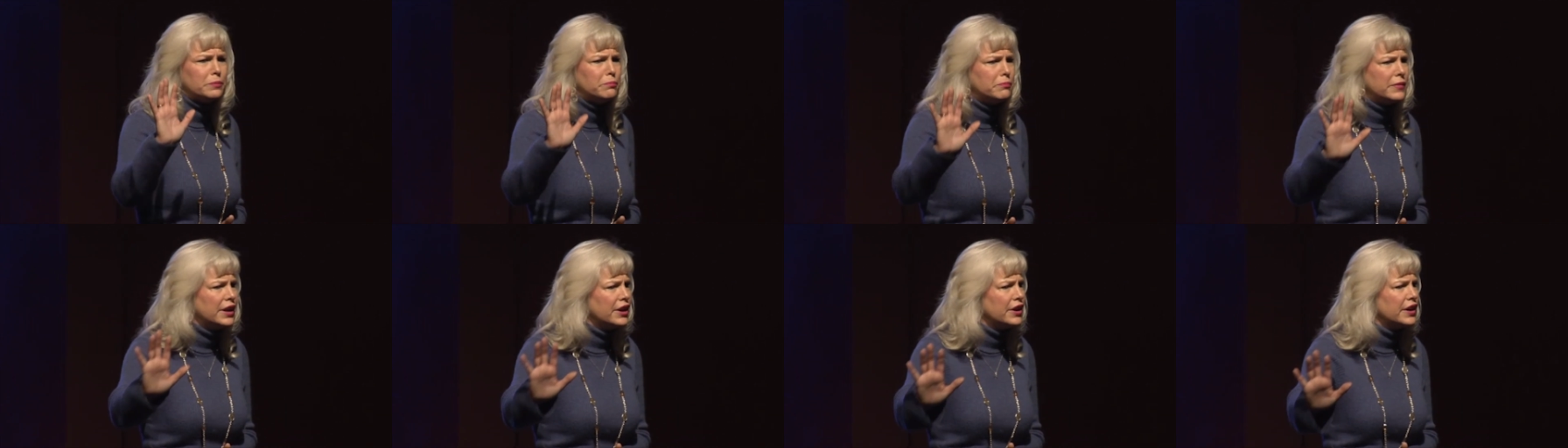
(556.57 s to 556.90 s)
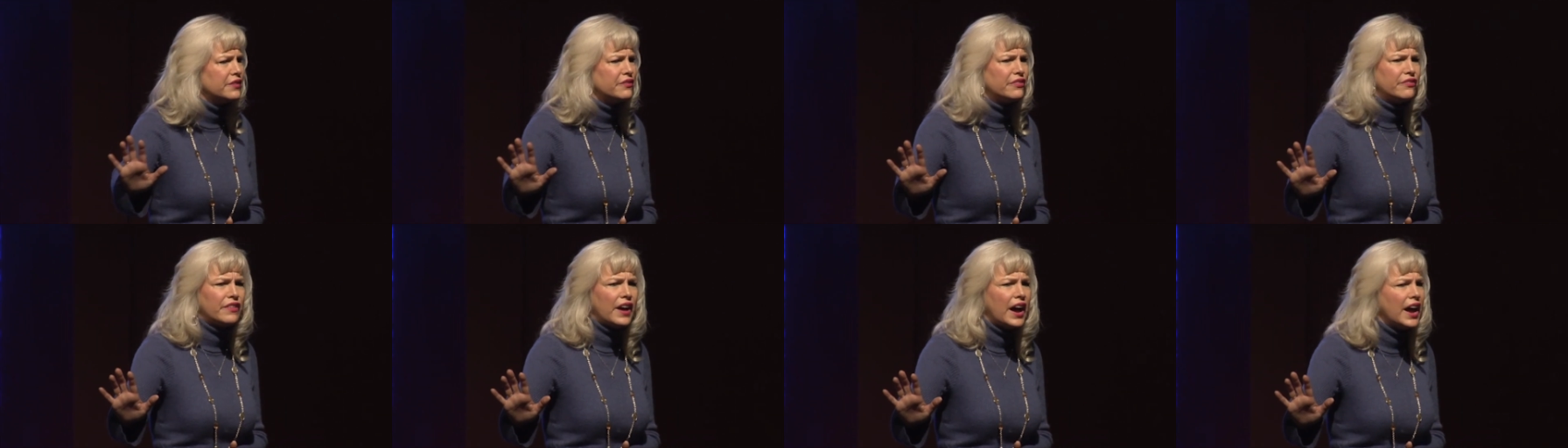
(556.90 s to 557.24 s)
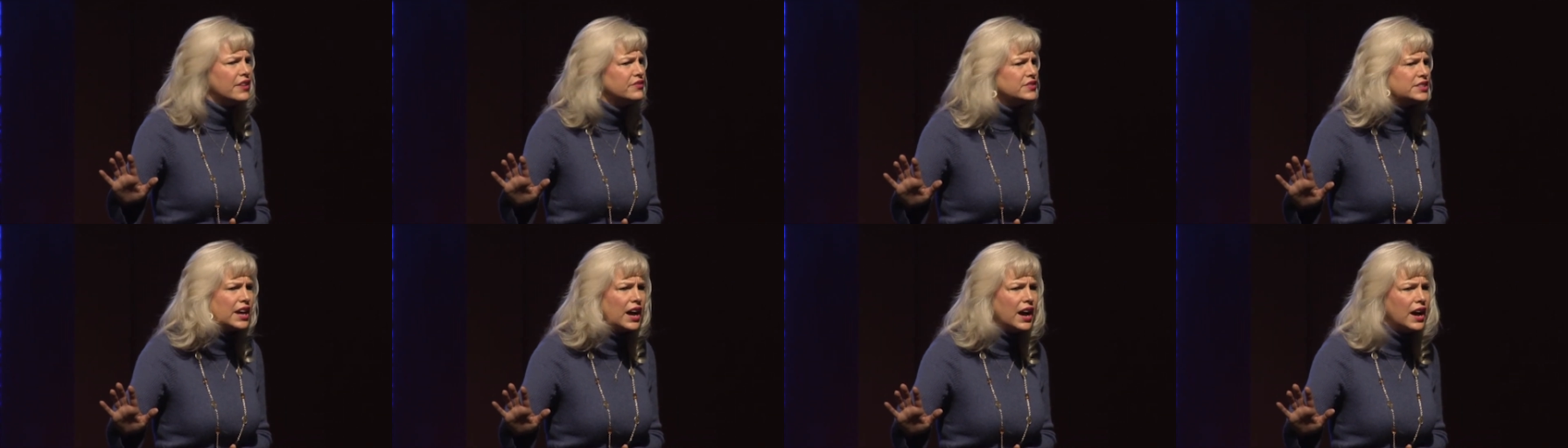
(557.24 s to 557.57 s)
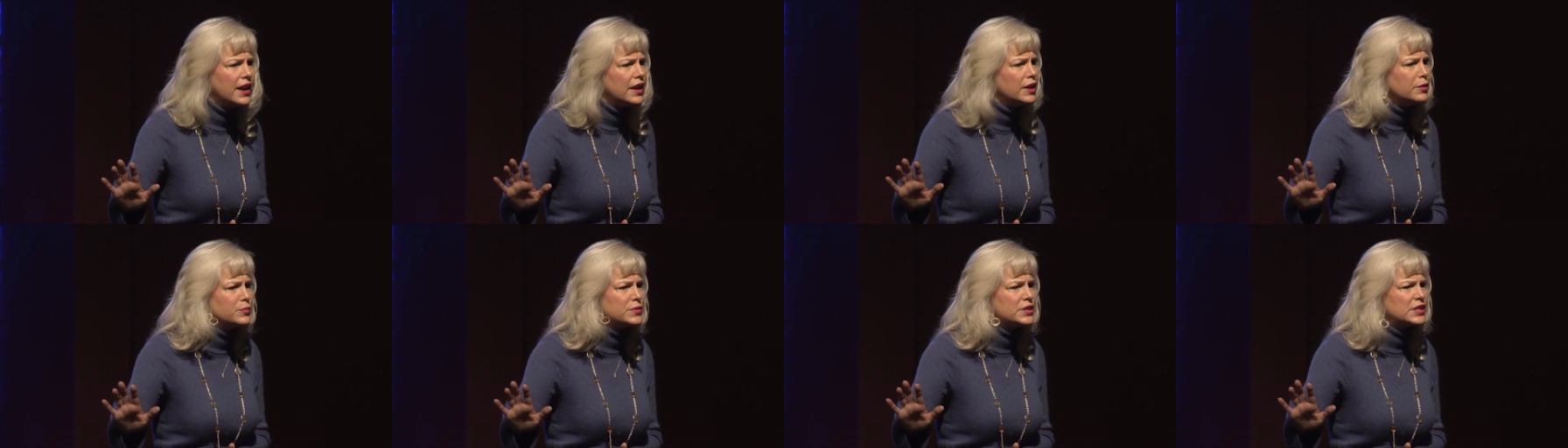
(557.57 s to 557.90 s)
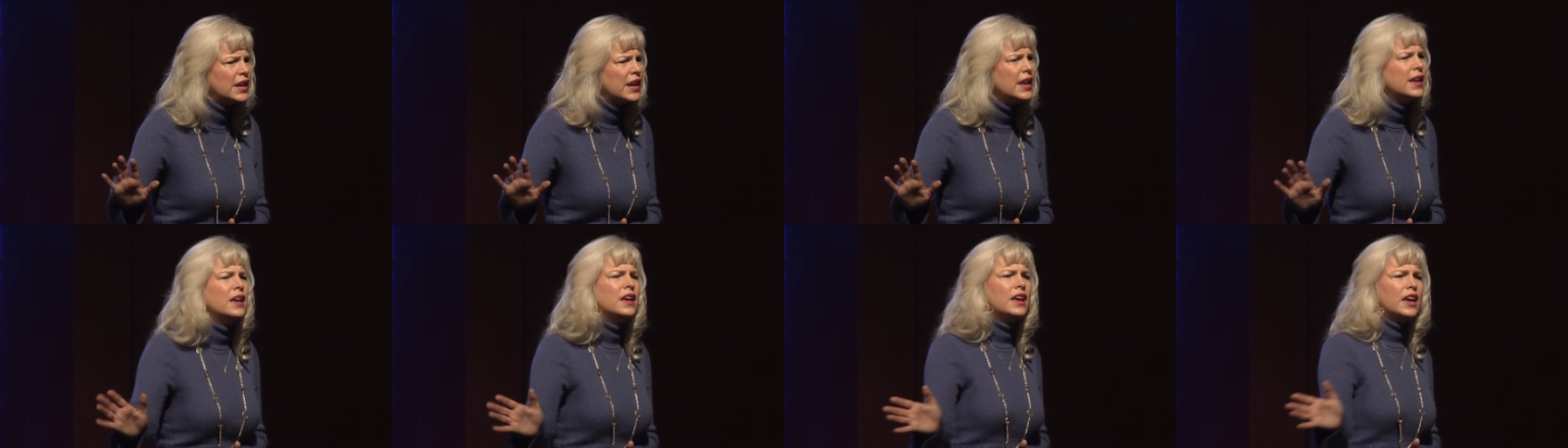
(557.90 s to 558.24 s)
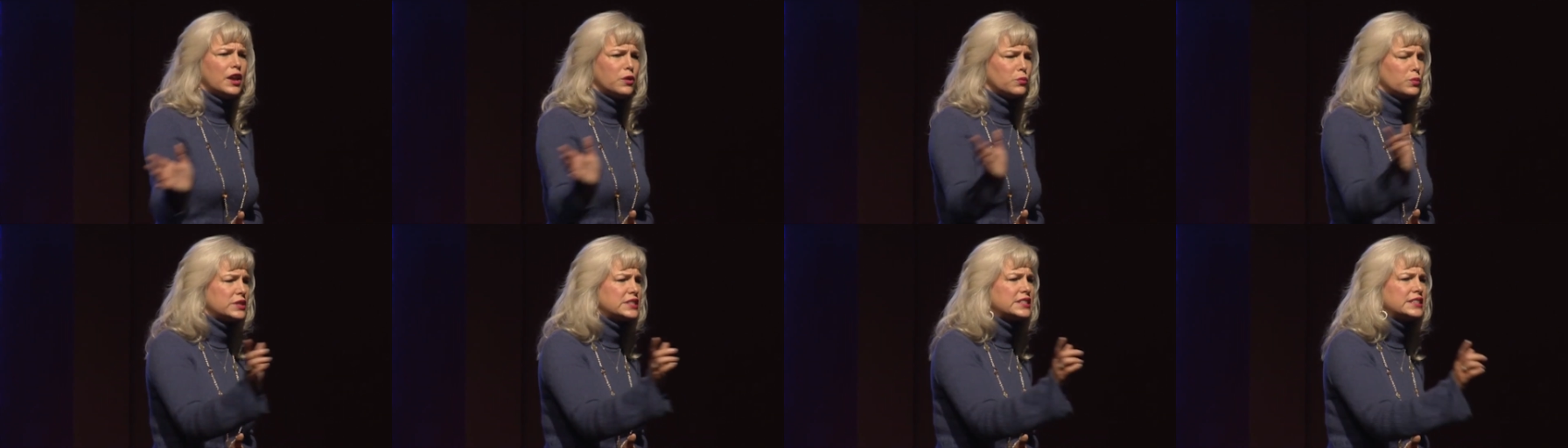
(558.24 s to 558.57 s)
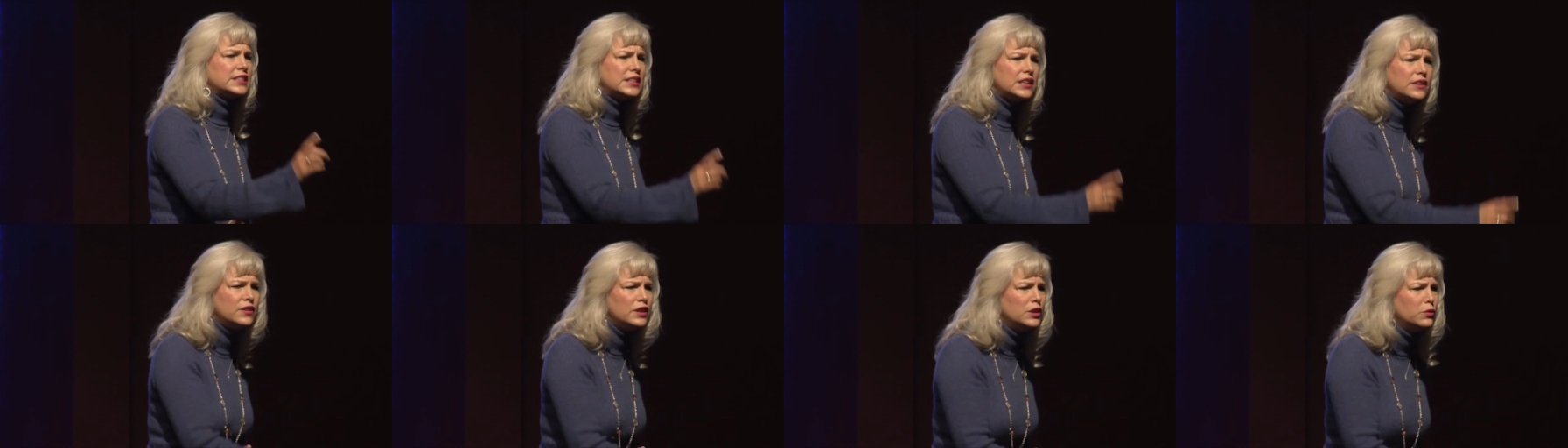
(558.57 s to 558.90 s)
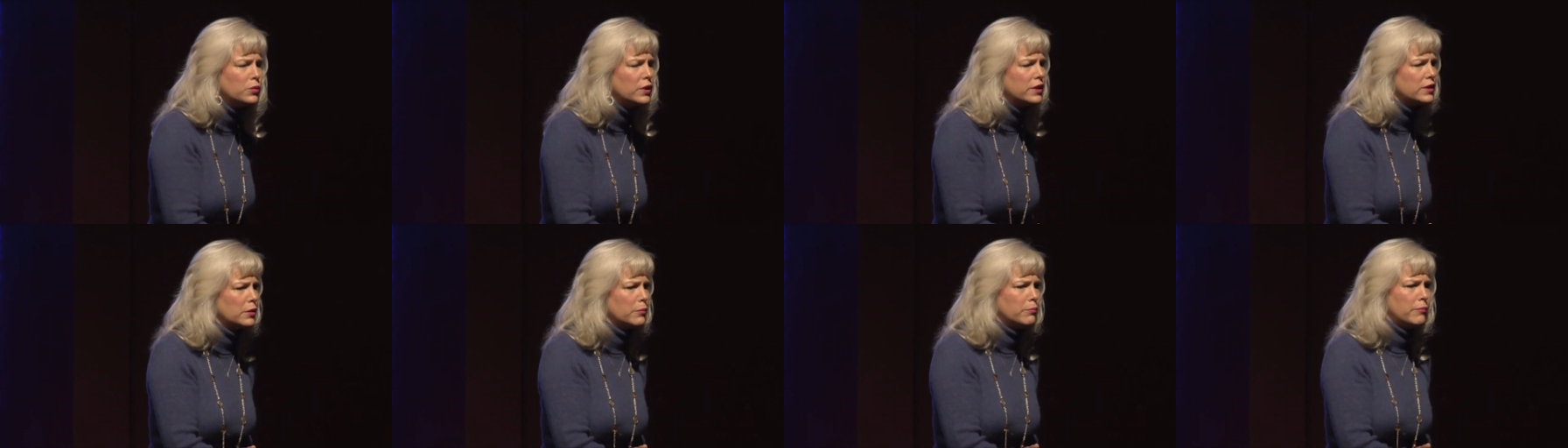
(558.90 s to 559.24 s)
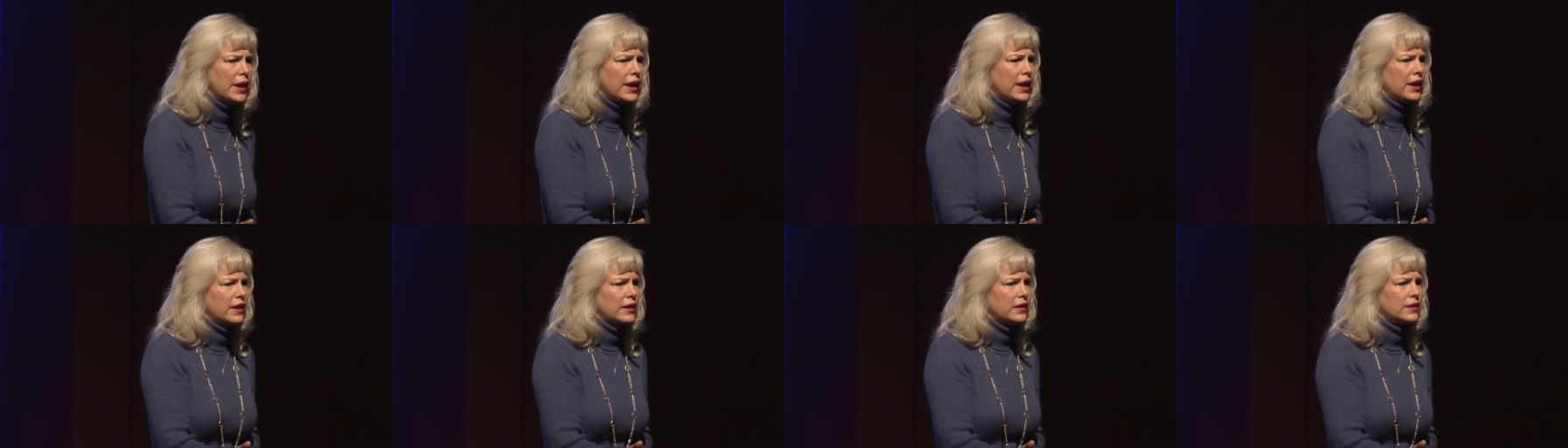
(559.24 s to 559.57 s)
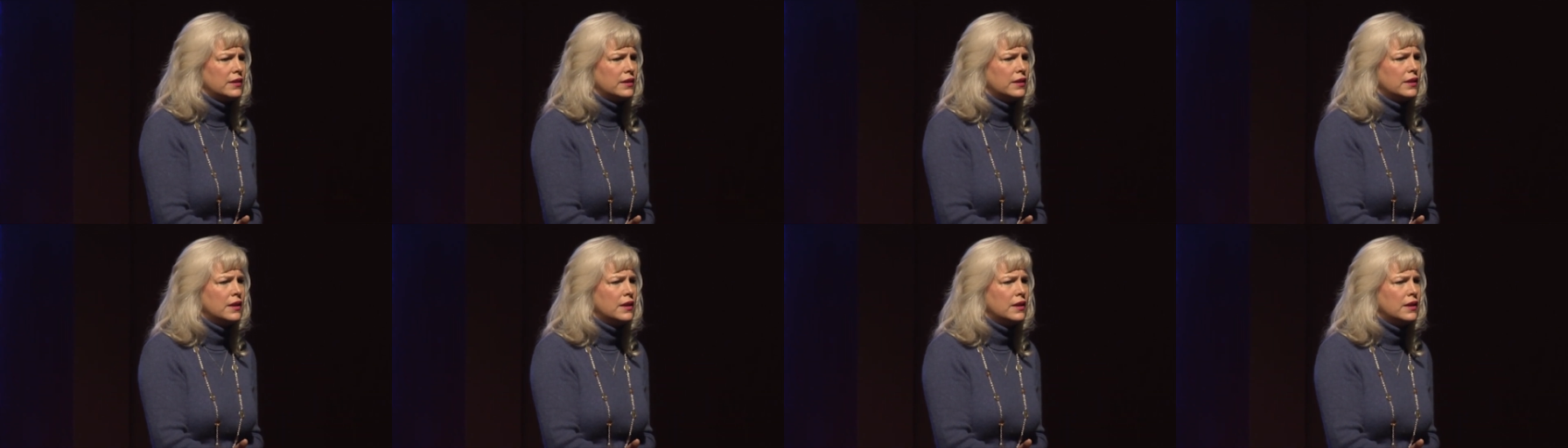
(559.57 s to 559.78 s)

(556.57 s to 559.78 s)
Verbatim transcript: married five times and was living with a man?